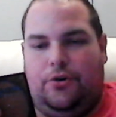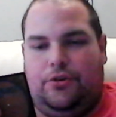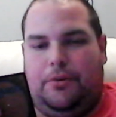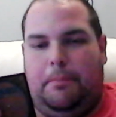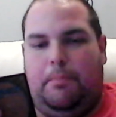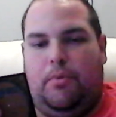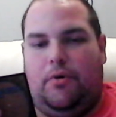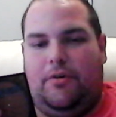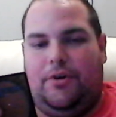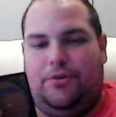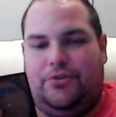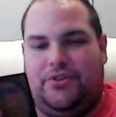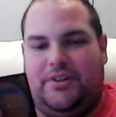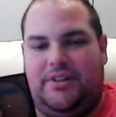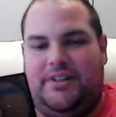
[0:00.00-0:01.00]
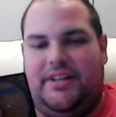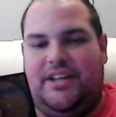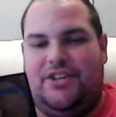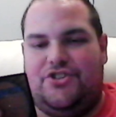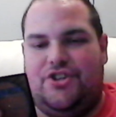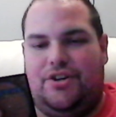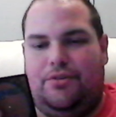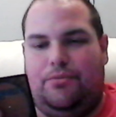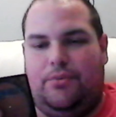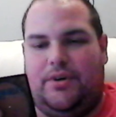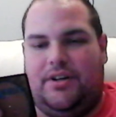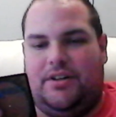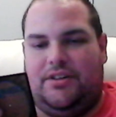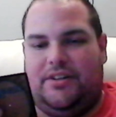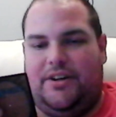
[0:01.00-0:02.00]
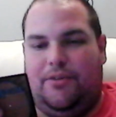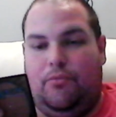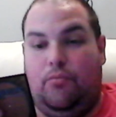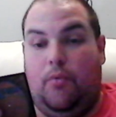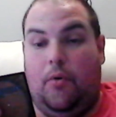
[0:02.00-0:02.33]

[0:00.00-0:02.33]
or the Boros Legion would declare